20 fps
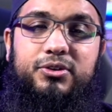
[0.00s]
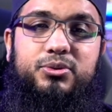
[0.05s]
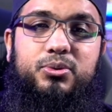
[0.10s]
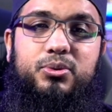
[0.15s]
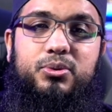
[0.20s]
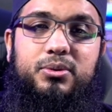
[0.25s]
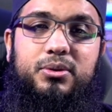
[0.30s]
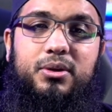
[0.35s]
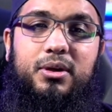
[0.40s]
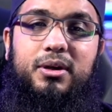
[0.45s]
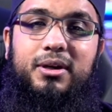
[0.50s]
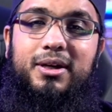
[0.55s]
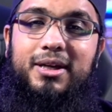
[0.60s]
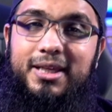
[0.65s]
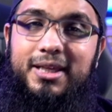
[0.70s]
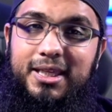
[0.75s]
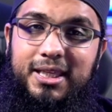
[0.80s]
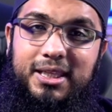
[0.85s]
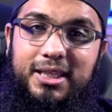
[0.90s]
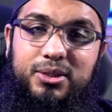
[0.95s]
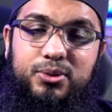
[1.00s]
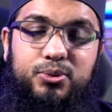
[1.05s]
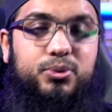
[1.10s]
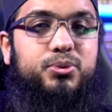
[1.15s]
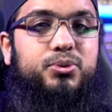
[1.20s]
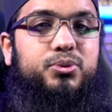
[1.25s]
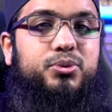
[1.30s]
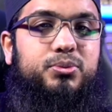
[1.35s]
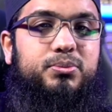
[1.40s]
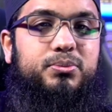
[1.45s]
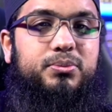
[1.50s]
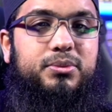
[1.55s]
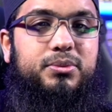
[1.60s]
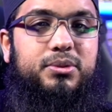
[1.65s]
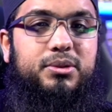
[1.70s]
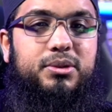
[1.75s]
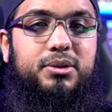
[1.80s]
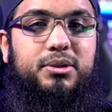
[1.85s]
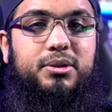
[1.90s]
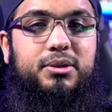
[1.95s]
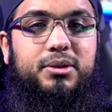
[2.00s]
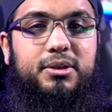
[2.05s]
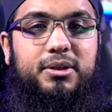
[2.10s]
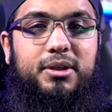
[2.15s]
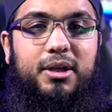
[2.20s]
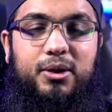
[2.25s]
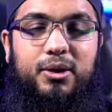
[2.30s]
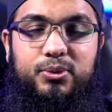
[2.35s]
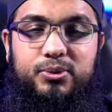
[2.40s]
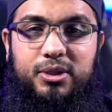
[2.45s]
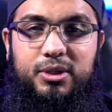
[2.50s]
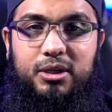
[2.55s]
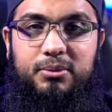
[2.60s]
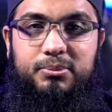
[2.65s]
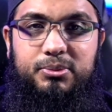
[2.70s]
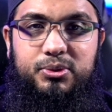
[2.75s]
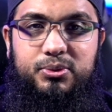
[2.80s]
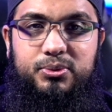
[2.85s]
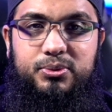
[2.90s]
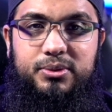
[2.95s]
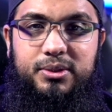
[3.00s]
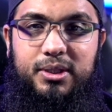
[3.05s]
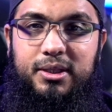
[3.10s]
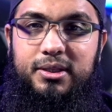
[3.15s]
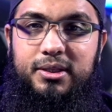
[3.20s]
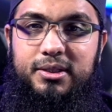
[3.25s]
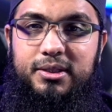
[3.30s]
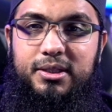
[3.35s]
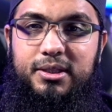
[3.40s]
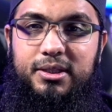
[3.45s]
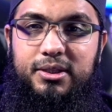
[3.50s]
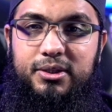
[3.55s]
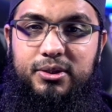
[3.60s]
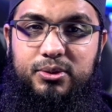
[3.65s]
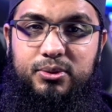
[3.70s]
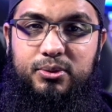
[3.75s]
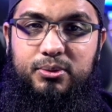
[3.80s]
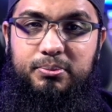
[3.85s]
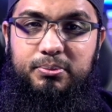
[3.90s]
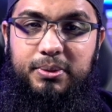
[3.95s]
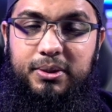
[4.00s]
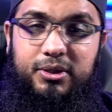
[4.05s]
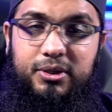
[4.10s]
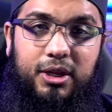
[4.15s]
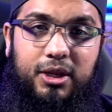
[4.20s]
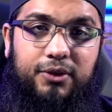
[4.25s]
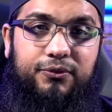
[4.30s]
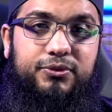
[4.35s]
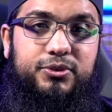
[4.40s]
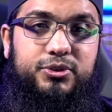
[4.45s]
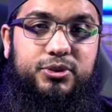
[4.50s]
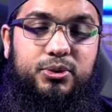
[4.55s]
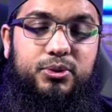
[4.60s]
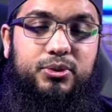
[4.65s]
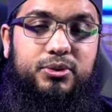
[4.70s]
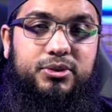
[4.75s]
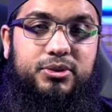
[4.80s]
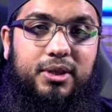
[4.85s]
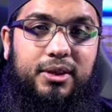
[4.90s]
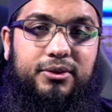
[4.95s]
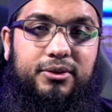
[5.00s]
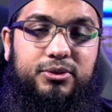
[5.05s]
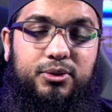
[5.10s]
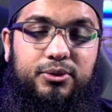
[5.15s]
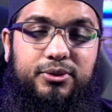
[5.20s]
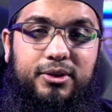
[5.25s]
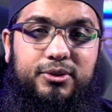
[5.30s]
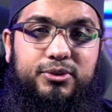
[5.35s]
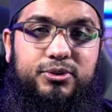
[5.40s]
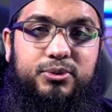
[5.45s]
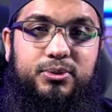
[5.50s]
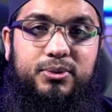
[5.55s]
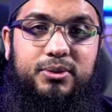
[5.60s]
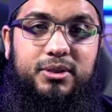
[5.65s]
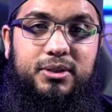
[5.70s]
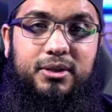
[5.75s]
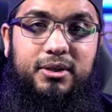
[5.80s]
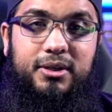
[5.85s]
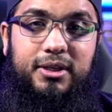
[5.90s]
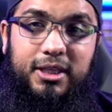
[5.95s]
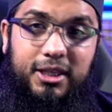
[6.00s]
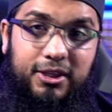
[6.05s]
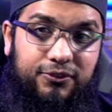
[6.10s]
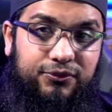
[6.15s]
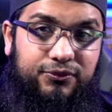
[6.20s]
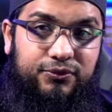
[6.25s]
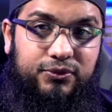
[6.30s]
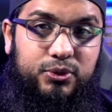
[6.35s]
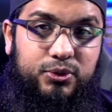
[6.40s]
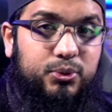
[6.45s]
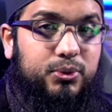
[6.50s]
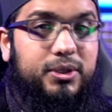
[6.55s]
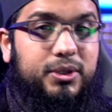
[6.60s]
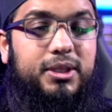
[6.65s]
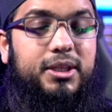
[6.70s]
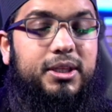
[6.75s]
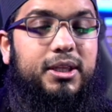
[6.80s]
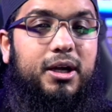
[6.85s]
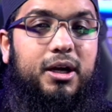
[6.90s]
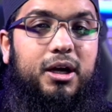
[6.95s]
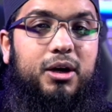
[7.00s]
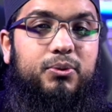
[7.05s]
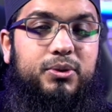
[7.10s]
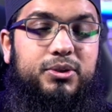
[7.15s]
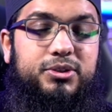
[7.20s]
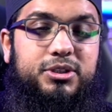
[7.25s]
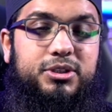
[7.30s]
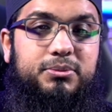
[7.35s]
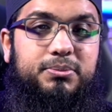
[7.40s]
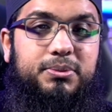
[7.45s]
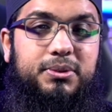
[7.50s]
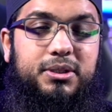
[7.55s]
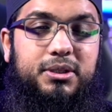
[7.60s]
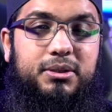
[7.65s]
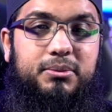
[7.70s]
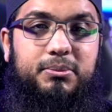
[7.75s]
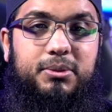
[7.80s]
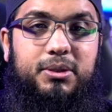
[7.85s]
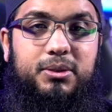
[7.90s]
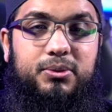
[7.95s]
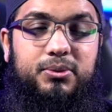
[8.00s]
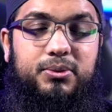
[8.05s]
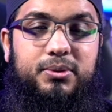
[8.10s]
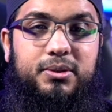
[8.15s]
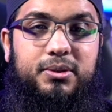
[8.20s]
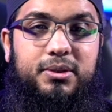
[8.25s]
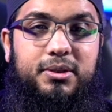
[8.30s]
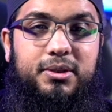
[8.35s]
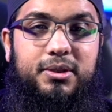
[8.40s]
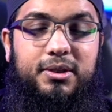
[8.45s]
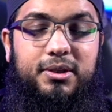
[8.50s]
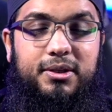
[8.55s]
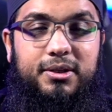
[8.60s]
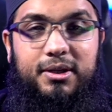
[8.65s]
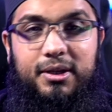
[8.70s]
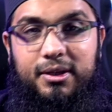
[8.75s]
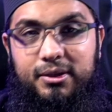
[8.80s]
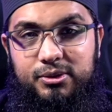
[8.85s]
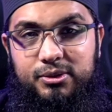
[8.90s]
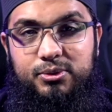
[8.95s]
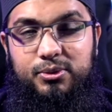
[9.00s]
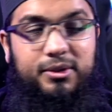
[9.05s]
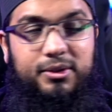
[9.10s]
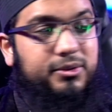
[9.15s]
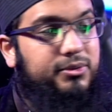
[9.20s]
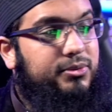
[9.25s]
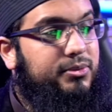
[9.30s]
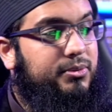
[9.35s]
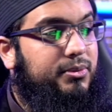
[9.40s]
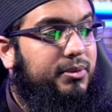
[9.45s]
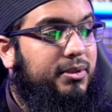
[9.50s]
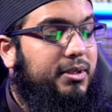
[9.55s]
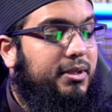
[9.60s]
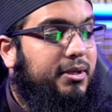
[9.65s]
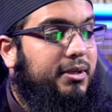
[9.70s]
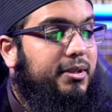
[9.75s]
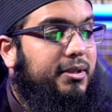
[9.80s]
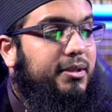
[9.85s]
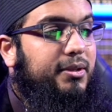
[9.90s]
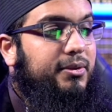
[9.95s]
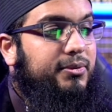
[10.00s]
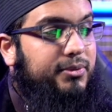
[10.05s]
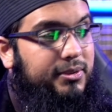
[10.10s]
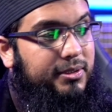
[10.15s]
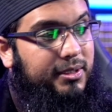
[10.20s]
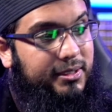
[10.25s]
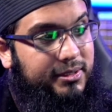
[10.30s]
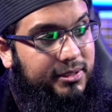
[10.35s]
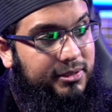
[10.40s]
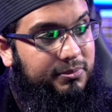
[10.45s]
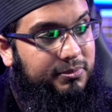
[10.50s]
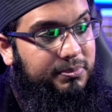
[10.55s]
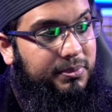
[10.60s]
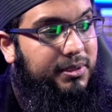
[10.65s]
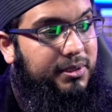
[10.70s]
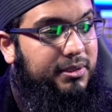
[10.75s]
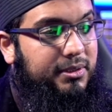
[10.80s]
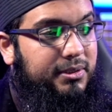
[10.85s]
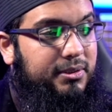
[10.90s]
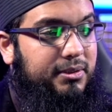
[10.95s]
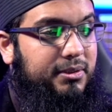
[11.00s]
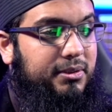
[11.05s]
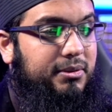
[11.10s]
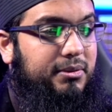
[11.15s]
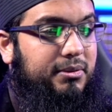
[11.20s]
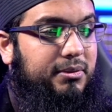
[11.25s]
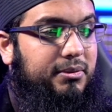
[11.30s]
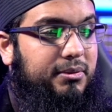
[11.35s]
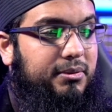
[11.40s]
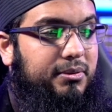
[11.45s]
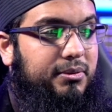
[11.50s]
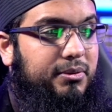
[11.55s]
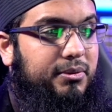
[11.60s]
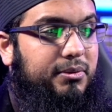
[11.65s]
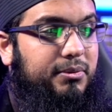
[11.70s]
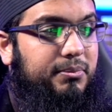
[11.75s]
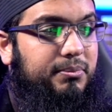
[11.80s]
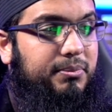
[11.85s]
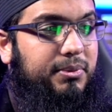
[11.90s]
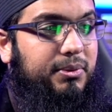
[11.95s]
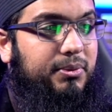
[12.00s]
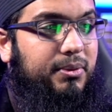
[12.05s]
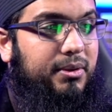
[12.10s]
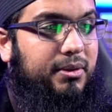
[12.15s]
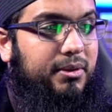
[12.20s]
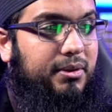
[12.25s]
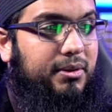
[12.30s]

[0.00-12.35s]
"Fashkurullah in kuntum uh, iyyahu ta'budun. Then you know, be grateful, show show thanks to Allah if you really are worshipping Him alone right? Show thanks to Allah. So like this, be uh, you know, be